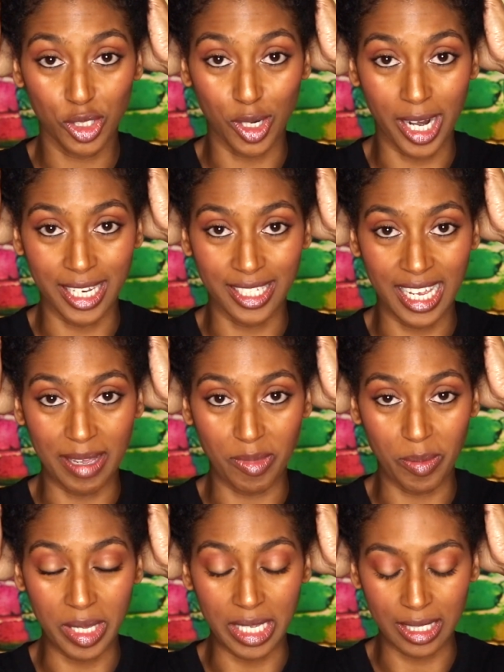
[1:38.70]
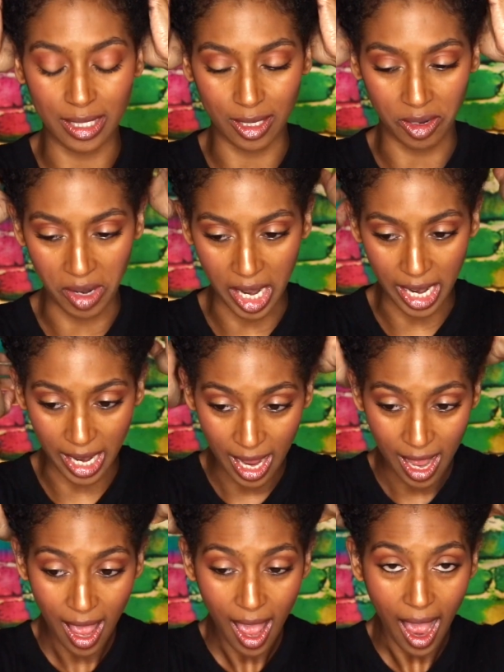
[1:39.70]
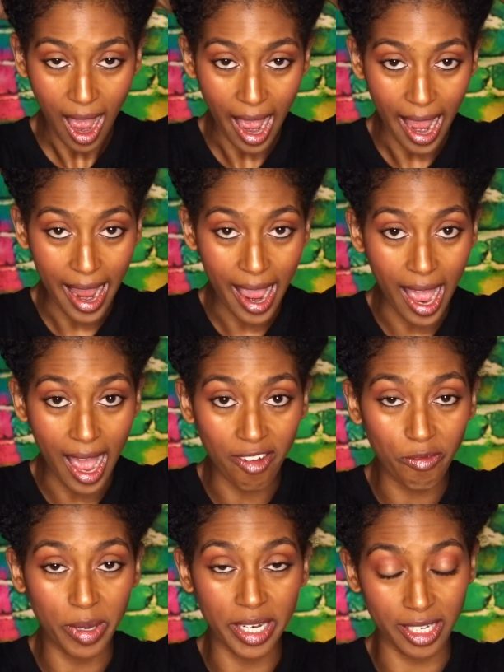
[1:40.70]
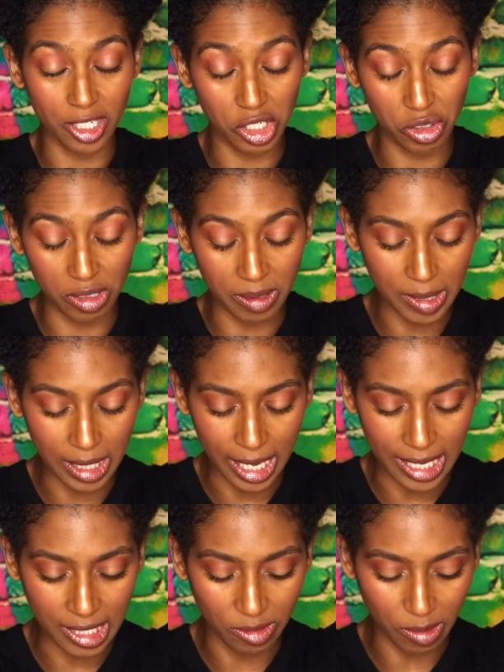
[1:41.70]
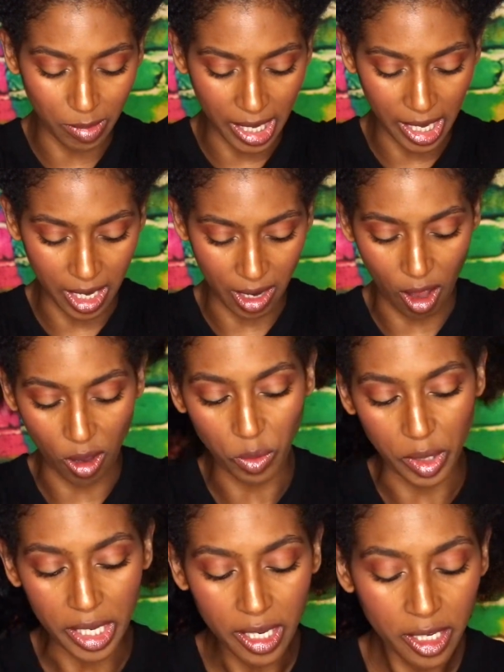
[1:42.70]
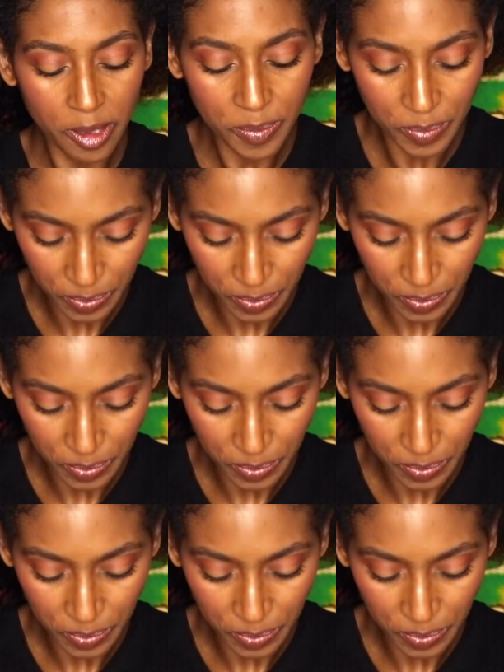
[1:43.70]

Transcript: try to tame the beast. All right, I have been extremely lazy with my hair all week,